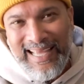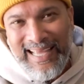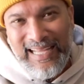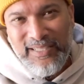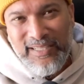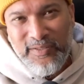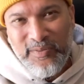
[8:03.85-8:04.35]

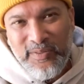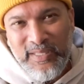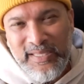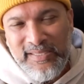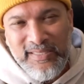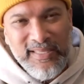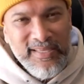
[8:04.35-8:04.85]
And so
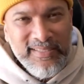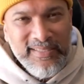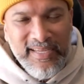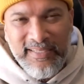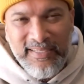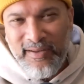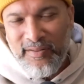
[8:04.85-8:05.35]
these things I
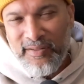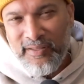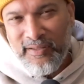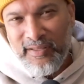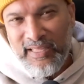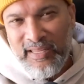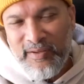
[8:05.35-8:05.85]
did on
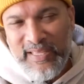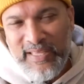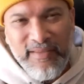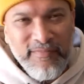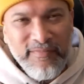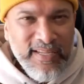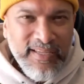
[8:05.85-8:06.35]
the
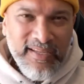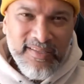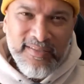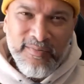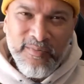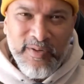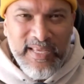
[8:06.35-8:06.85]
evenings
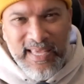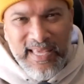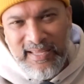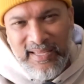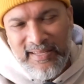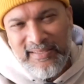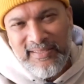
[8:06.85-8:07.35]
and
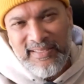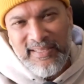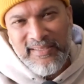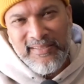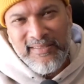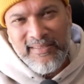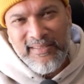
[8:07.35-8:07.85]
weekends,
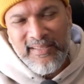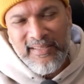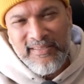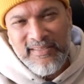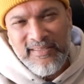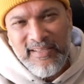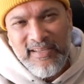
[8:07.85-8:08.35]

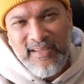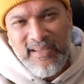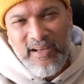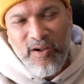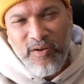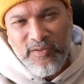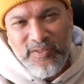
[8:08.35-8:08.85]
these
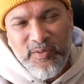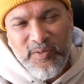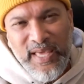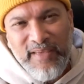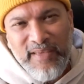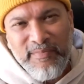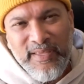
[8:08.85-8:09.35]
also
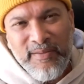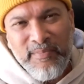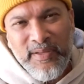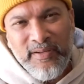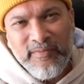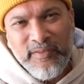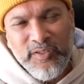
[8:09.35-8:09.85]
gave me a bit
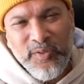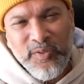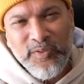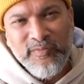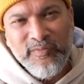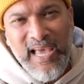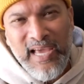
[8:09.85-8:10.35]
of a jolt
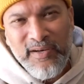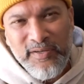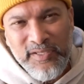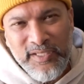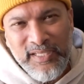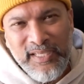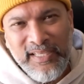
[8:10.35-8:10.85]
of
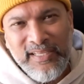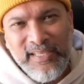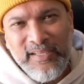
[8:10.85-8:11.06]
energy,